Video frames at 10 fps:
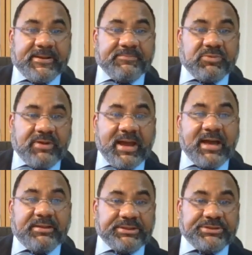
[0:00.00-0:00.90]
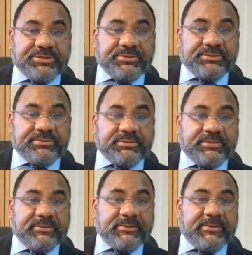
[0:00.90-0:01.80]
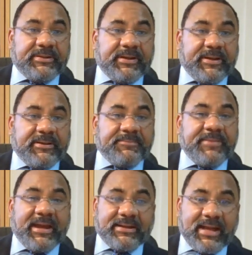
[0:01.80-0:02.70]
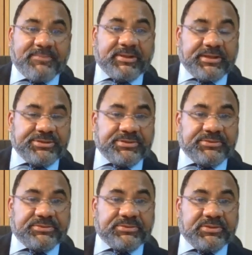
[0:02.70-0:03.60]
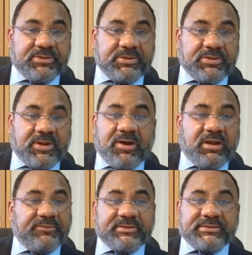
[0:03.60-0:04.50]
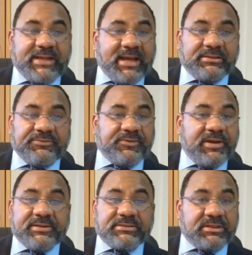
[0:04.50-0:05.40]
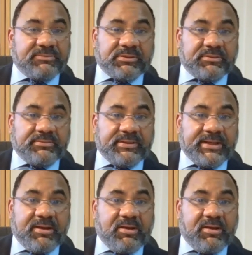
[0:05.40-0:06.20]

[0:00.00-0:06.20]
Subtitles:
morale issues, economic issues, all of it sounded very similar, and